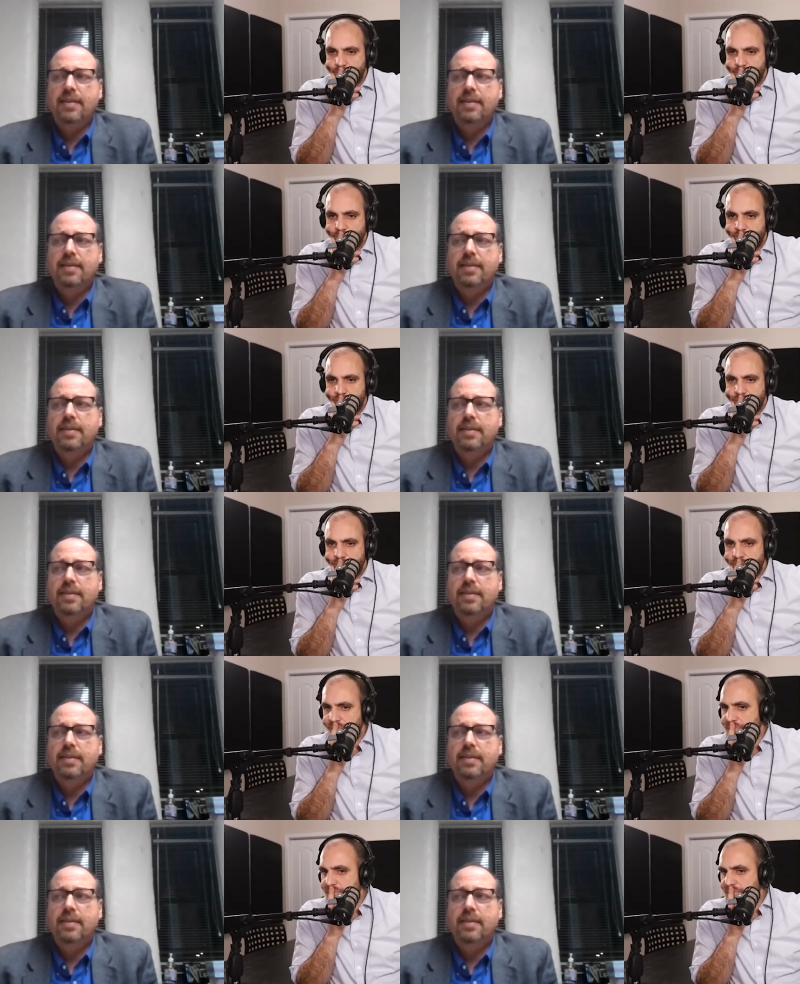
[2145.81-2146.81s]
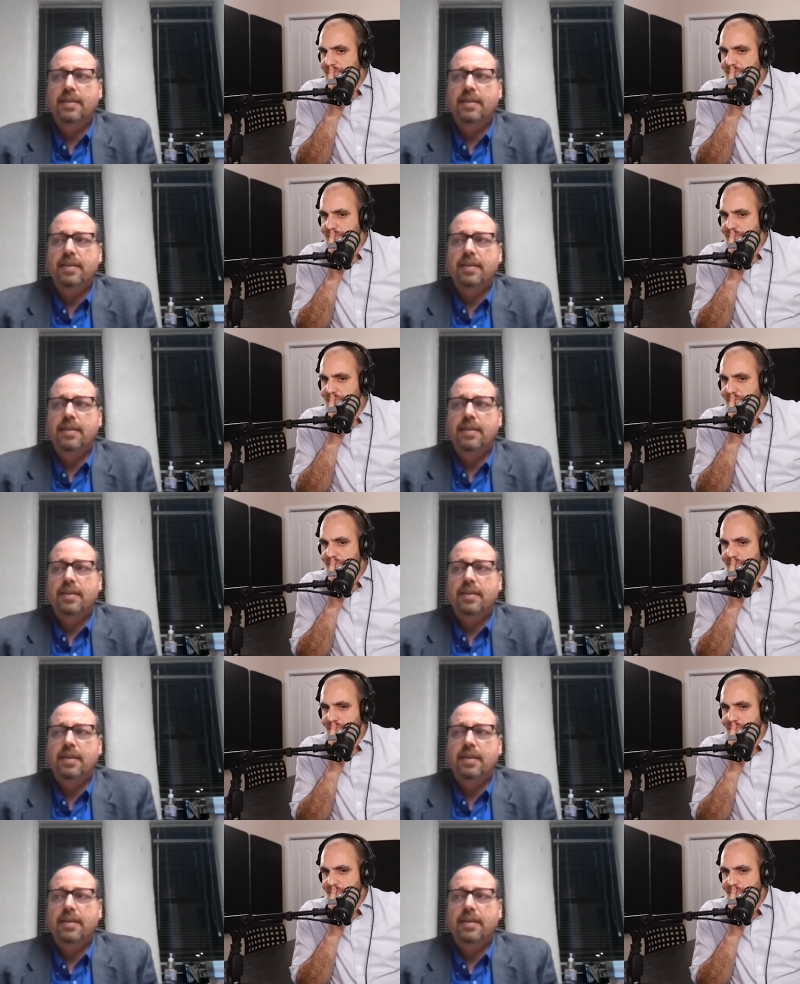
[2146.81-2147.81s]

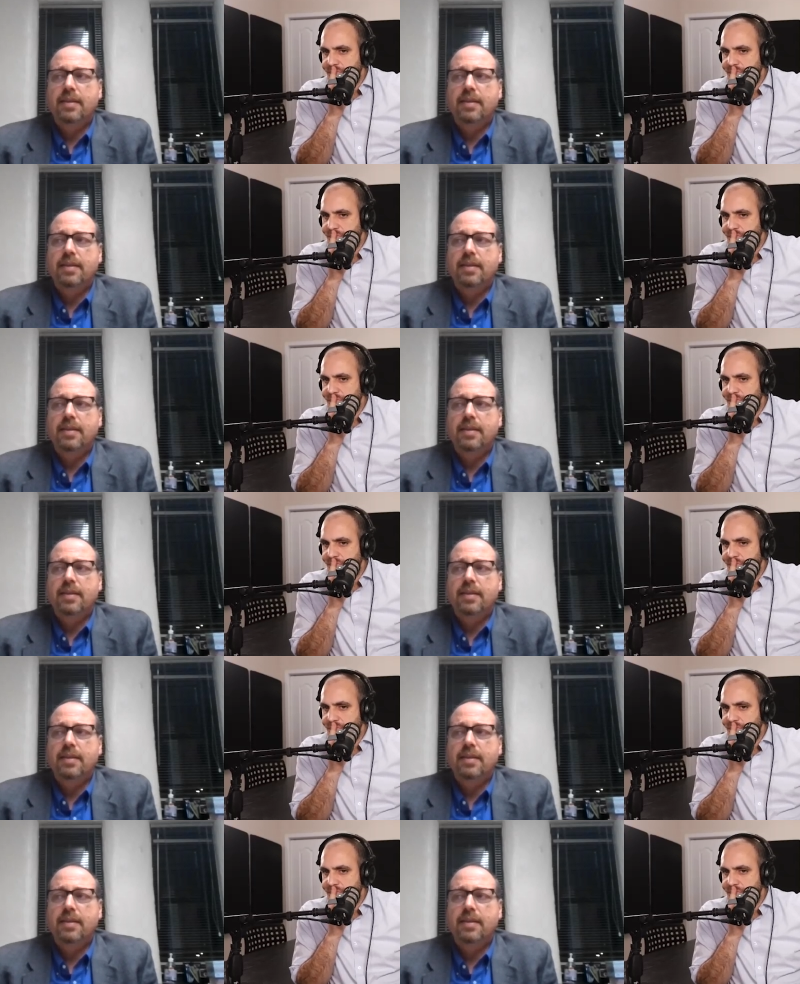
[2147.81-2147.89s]
(no one is talking)